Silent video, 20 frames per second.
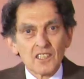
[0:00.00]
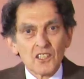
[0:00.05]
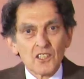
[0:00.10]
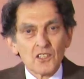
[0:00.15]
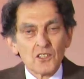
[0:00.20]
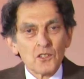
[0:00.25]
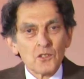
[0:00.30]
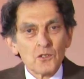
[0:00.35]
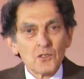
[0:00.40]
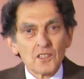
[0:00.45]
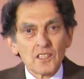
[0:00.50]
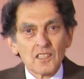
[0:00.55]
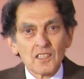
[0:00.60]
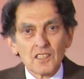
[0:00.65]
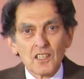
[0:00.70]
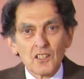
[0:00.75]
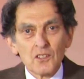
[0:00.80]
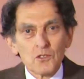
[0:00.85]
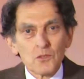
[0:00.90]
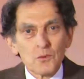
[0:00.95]

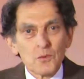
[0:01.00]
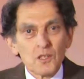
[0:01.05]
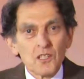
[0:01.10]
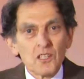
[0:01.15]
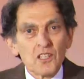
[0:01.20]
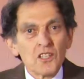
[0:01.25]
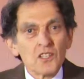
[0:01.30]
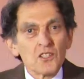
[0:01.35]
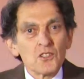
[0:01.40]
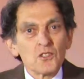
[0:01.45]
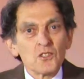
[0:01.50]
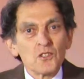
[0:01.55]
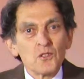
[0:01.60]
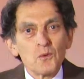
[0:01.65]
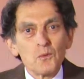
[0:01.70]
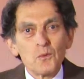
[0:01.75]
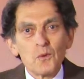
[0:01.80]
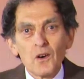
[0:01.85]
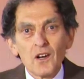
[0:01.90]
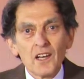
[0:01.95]
using those words,
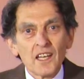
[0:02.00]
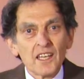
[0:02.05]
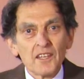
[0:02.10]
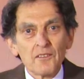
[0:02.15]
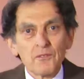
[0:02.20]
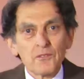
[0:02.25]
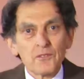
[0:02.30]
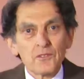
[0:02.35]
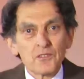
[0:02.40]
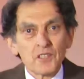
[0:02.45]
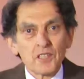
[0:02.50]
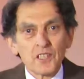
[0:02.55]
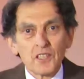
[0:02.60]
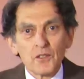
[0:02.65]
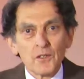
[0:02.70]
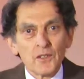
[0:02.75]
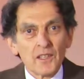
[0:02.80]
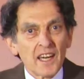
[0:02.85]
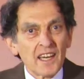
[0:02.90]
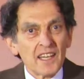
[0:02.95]
what if, to
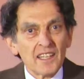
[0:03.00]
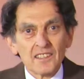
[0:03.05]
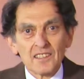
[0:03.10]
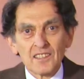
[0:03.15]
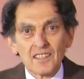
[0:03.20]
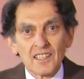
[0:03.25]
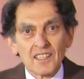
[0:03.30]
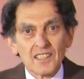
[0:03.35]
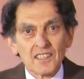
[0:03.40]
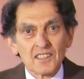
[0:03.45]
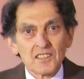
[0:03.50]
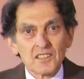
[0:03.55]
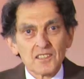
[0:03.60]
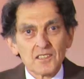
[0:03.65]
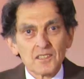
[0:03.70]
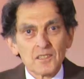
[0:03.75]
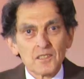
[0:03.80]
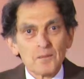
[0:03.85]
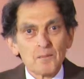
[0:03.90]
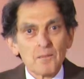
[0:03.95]
create things,
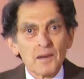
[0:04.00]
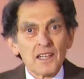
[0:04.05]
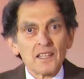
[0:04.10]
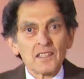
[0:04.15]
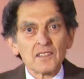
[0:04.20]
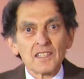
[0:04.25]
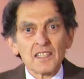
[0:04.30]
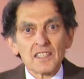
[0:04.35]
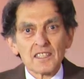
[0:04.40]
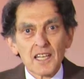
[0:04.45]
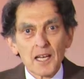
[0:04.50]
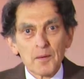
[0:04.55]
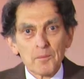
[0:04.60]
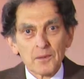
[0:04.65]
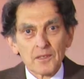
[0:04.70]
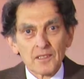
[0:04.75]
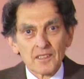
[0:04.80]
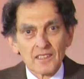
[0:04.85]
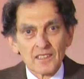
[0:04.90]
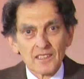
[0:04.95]
to make things
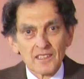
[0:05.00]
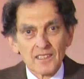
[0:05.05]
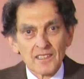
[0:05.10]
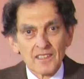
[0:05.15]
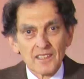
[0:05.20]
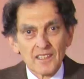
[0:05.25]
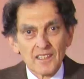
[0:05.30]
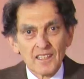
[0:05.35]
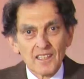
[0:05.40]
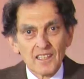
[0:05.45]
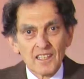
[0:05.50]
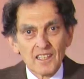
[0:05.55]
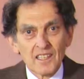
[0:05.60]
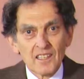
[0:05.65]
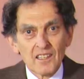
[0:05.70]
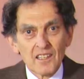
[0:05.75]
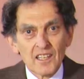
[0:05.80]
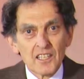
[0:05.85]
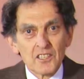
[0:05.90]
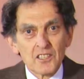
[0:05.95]
happen.
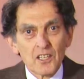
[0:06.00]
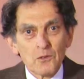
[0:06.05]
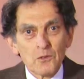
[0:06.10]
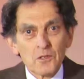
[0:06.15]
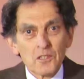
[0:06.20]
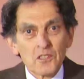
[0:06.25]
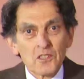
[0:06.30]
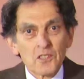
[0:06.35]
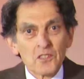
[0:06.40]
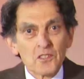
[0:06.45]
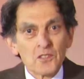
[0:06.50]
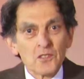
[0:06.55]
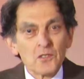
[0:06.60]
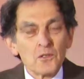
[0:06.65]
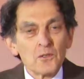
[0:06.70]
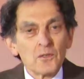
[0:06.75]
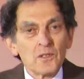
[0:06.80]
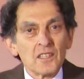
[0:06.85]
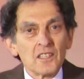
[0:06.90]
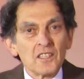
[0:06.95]
He told us a
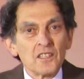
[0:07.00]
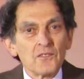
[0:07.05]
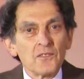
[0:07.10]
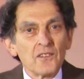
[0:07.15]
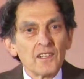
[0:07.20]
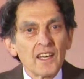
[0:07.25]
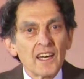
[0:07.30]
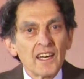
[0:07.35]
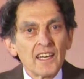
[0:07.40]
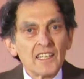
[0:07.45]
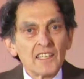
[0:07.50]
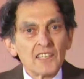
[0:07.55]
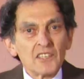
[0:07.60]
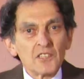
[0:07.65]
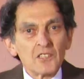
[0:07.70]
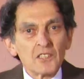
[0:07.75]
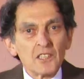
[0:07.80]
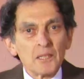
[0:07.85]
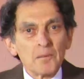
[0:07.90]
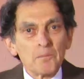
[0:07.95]
story of
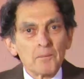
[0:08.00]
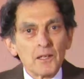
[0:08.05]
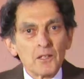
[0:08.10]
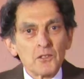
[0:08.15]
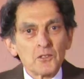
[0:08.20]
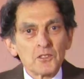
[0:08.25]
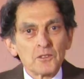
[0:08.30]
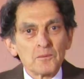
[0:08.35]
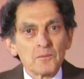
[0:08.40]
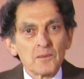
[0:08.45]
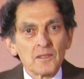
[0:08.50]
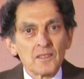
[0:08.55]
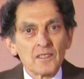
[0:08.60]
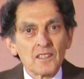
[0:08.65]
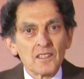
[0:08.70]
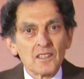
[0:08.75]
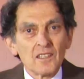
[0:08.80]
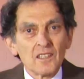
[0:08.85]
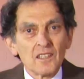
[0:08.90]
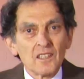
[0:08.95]
Liège in Belgium,
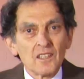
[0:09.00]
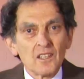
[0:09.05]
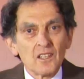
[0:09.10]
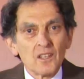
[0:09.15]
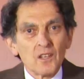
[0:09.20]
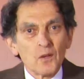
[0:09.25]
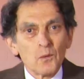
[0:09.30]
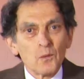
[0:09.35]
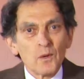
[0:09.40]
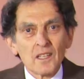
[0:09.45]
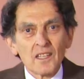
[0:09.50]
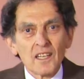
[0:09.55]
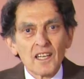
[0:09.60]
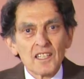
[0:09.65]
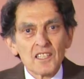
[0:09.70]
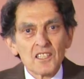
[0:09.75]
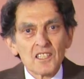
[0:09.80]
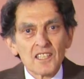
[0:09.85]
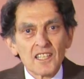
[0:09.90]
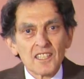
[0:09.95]
where
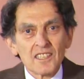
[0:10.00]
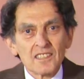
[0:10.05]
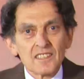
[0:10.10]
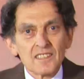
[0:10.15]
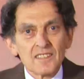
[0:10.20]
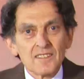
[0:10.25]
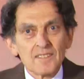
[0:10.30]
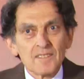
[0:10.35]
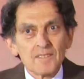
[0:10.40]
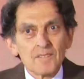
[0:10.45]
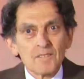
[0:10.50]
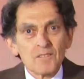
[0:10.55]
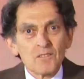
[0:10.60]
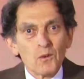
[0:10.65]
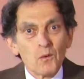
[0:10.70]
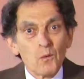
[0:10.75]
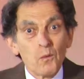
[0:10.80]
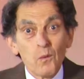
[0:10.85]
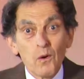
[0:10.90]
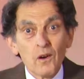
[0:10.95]
they said,
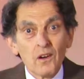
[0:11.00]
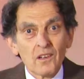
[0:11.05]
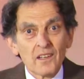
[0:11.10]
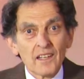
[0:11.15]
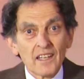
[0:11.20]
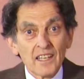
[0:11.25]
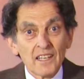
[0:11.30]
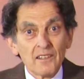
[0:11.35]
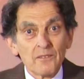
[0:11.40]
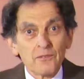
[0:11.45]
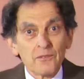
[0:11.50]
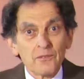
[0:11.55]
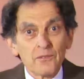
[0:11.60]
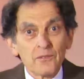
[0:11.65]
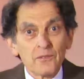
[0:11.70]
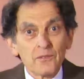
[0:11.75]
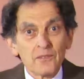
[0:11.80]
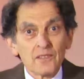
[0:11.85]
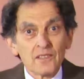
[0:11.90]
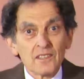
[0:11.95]
what
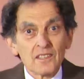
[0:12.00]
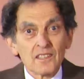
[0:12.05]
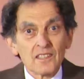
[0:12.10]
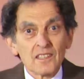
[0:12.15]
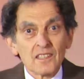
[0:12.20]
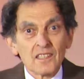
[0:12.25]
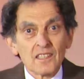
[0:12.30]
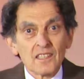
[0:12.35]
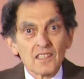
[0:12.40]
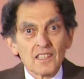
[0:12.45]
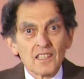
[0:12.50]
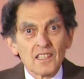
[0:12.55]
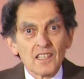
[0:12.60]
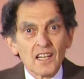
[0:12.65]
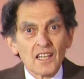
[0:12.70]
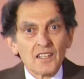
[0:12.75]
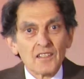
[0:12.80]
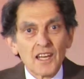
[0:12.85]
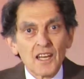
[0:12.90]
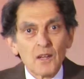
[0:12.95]
if?
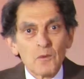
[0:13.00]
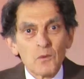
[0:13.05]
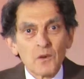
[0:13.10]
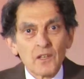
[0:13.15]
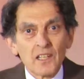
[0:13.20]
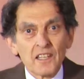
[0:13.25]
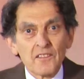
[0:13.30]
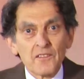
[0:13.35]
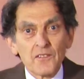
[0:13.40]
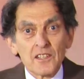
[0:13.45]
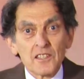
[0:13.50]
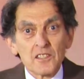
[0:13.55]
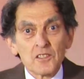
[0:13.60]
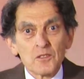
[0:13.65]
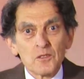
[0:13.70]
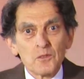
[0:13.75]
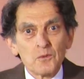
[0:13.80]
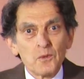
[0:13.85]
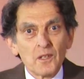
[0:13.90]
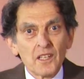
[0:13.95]
And their what if
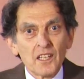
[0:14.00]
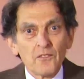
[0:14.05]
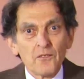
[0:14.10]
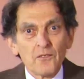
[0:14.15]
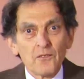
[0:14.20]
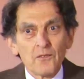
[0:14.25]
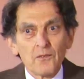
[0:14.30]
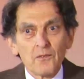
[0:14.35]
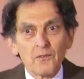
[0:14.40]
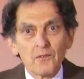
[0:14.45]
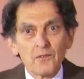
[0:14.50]
is, what if